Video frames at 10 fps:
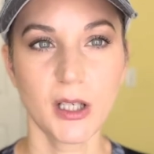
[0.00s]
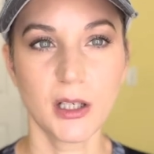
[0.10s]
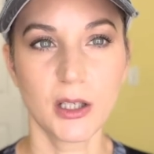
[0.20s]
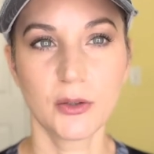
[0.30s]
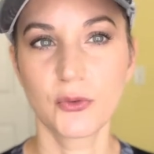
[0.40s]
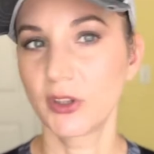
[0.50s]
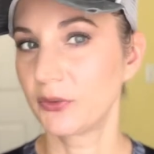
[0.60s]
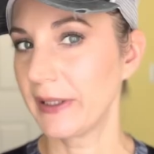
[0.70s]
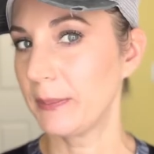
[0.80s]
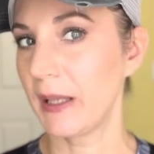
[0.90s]
for the
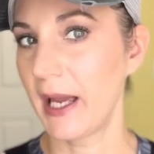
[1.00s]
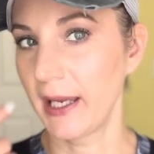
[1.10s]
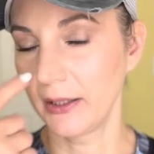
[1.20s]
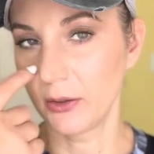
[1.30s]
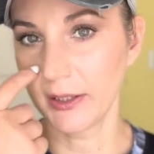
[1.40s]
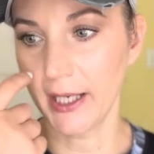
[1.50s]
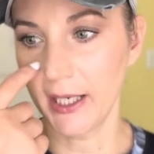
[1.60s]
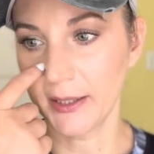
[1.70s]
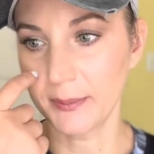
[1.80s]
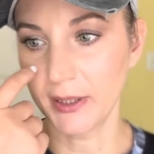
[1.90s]
reapplying and all
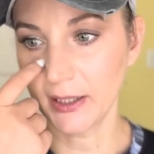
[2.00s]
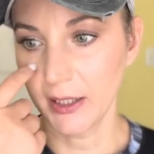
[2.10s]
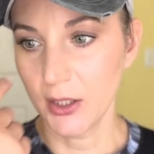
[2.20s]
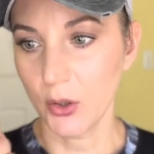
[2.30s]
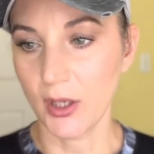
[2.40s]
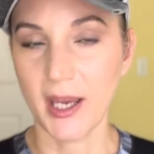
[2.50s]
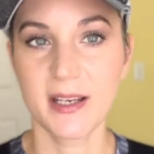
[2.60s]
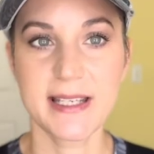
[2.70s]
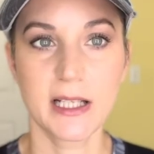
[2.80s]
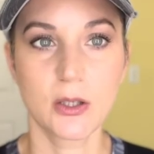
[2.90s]
that. But all I
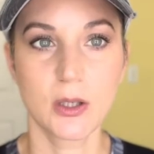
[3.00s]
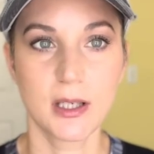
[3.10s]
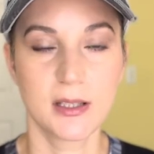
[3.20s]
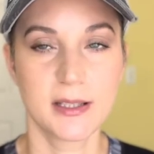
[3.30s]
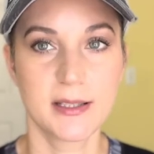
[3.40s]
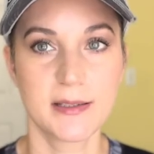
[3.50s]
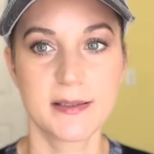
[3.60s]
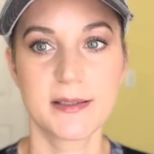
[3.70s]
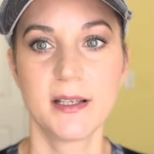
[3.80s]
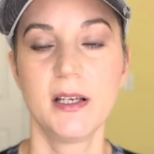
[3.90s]
can tell you
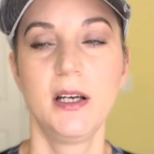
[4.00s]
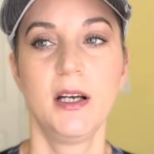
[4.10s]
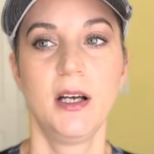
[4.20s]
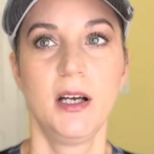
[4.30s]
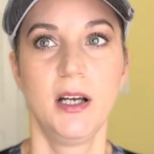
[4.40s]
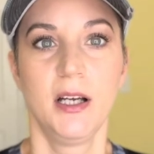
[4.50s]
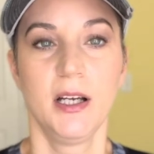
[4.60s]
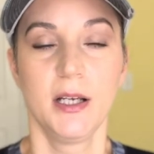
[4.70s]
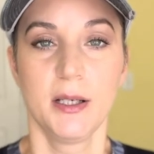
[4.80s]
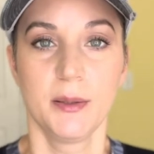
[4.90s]
is
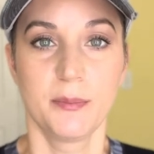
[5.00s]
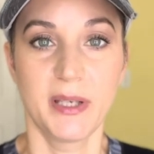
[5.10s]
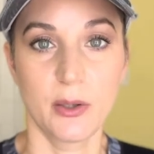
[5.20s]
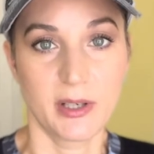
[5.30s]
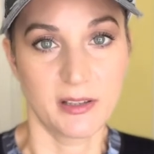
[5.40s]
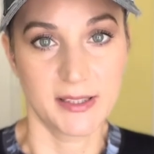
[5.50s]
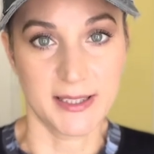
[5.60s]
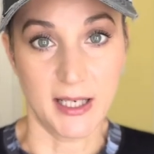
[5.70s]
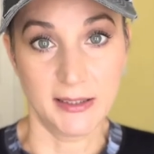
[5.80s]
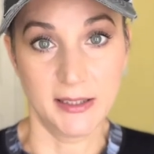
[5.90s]
be aware of the
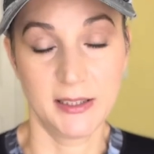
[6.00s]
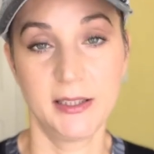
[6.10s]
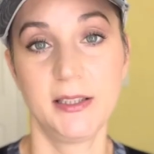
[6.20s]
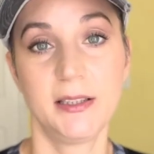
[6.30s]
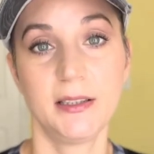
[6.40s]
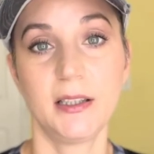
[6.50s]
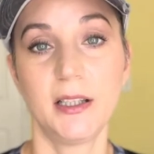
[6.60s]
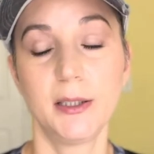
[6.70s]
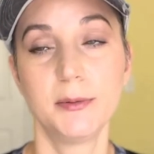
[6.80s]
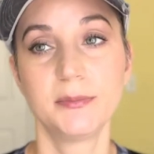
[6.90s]
sun.
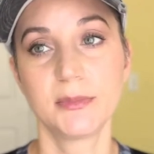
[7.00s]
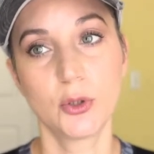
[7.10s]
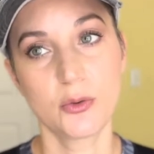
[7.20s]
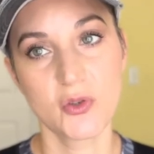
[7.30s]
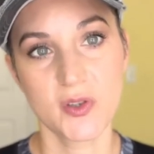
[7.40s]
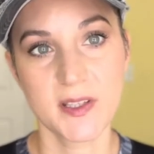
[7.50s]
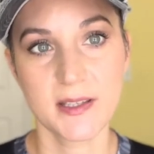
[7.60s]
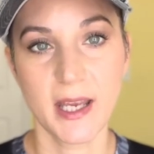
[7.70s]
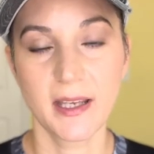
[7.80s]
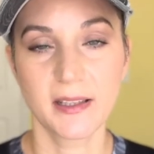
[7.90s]
Don't just
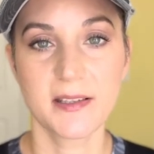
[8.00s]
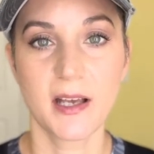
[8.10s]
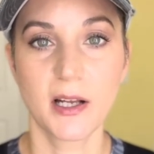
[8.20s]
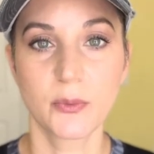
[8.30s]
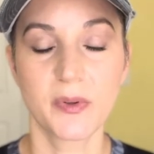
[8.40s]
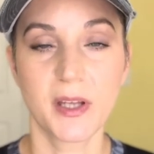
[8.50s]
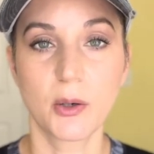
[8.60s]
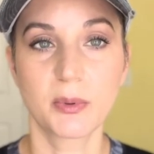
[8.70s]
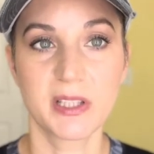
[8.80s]
stay in the sun without